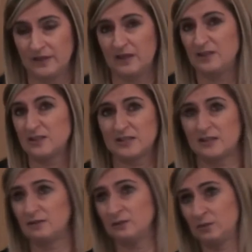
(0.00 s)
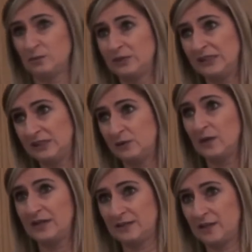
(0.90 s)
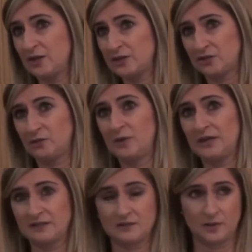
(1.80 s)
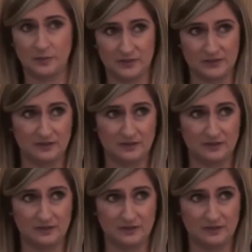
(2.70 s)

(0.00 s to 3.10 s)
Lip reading: and you're still really quite alert and your mind is quite busy,